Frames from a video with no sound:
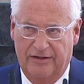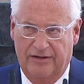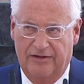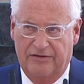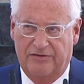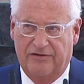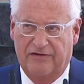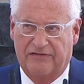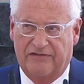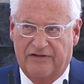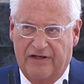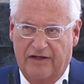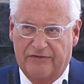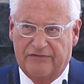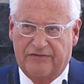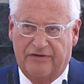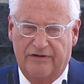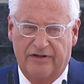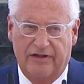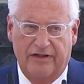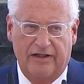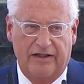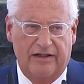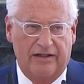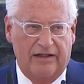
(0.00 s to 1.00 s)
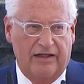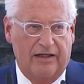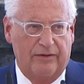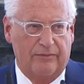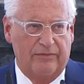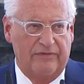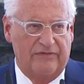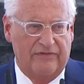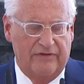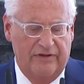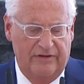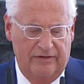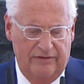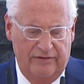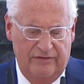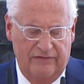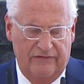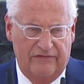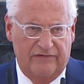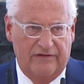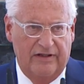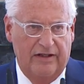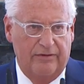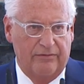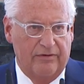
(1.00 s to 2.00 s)
Just yesterday, I was in
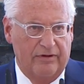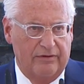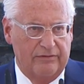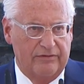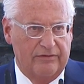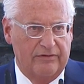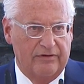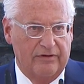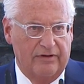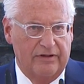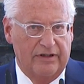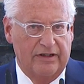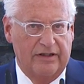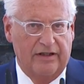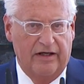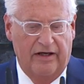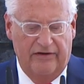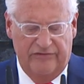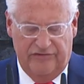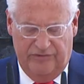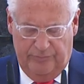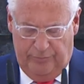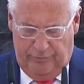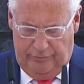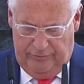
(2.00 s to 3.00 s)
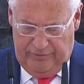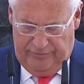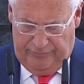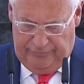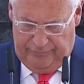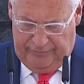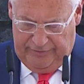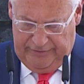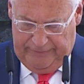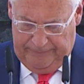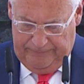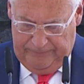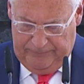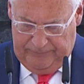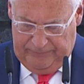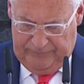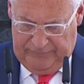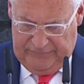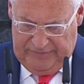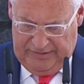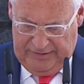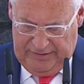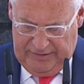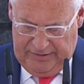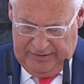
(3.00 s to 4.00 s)
Sderot on the Gaza periphery,
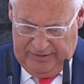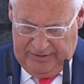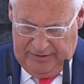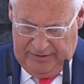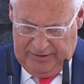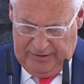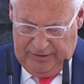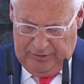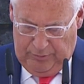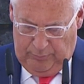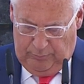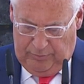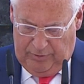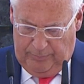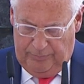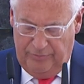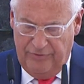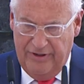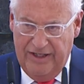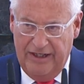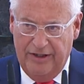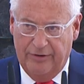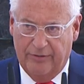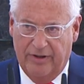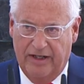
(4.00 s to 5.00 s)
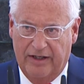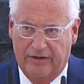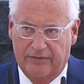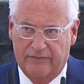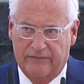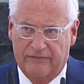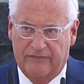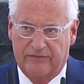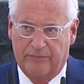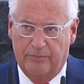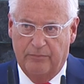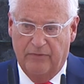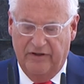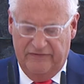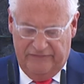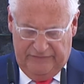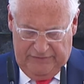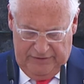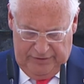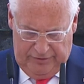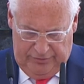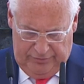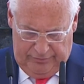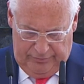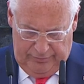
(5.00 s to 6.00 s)
where playgrounds
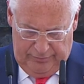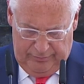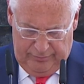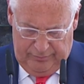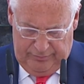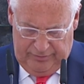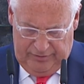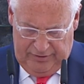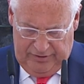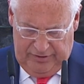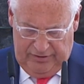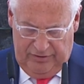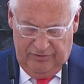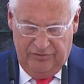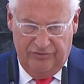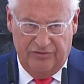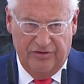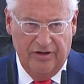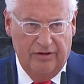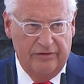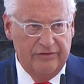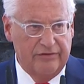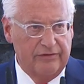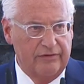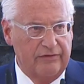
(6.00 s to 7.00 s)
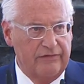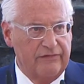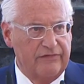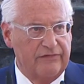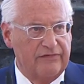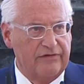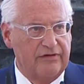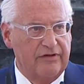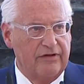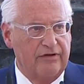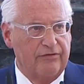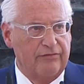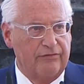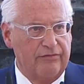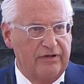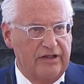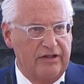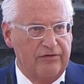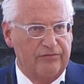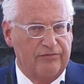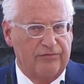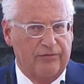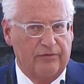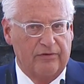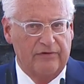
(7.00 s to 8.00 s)
must include shelters of
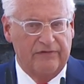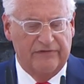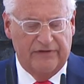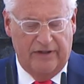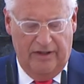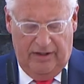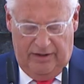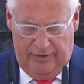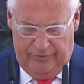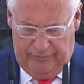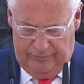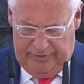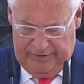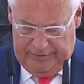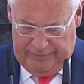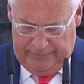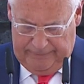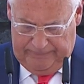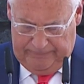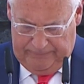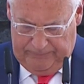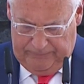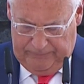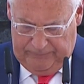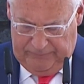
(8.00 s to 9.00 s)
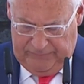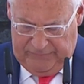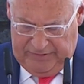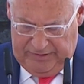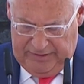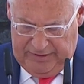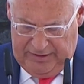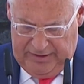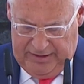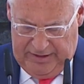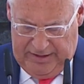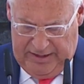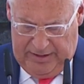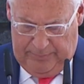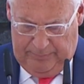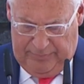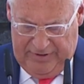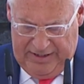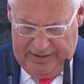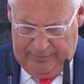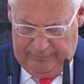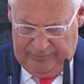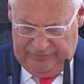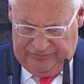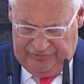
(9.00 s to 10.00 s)
reinforced concrete, and
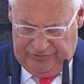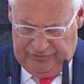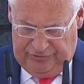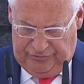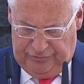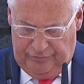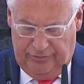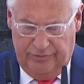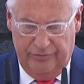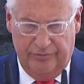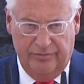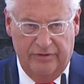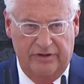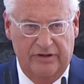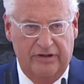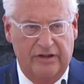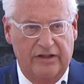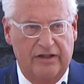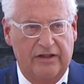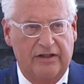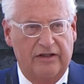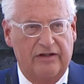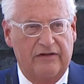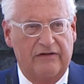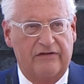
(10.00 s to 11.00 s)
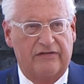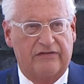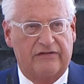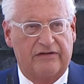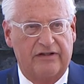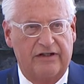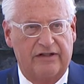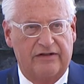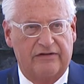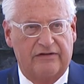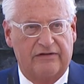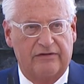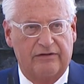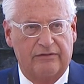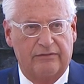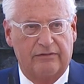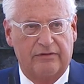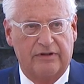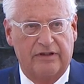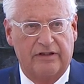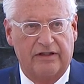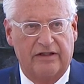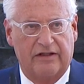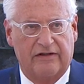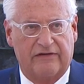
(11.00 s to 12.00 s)
parents and children seek
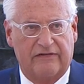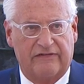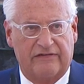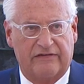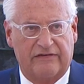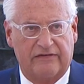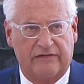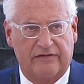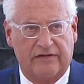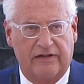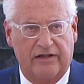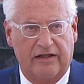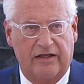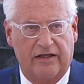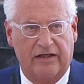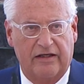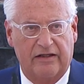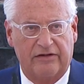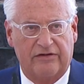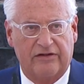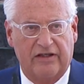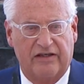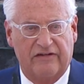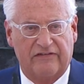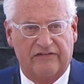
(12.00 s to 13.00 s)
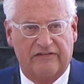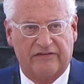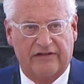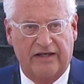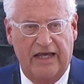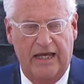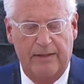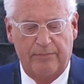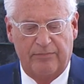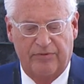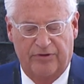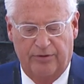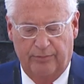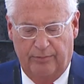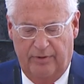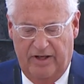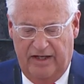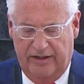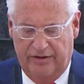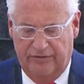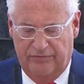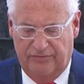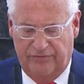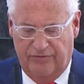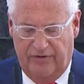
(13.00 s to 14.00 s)
to escape the
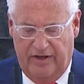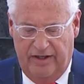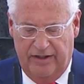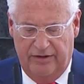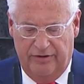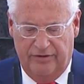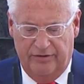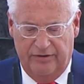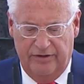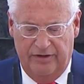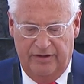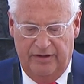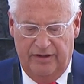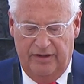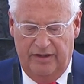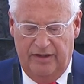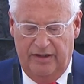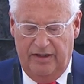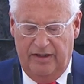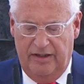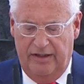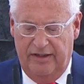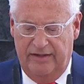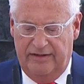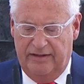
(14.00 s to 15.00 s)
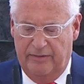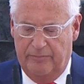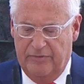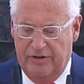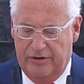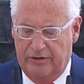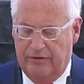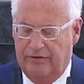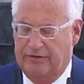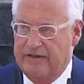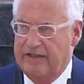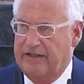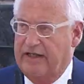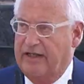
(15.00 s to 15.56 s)
rocket fire in the middle of the